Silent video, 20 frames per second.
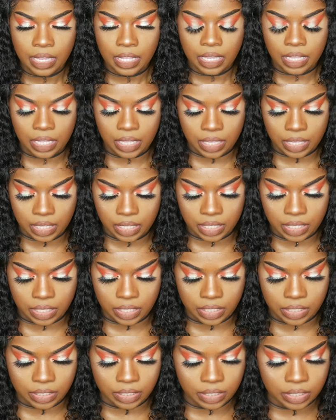
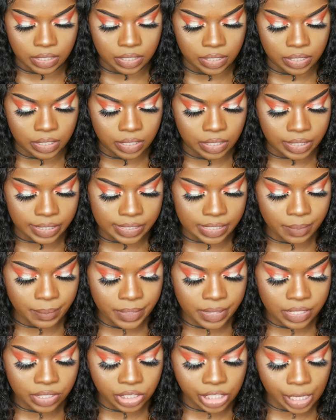And they sent me
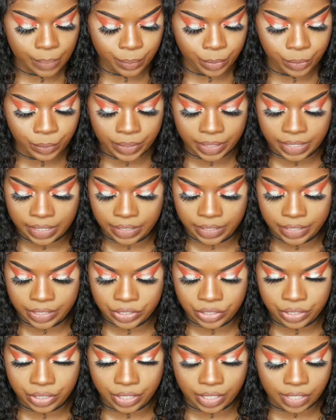the shampoo and
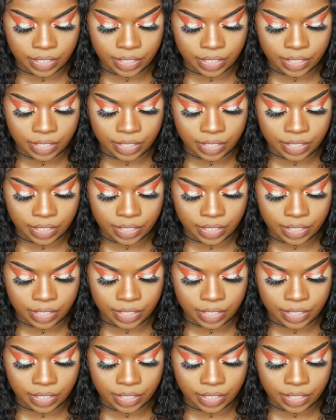conditioner.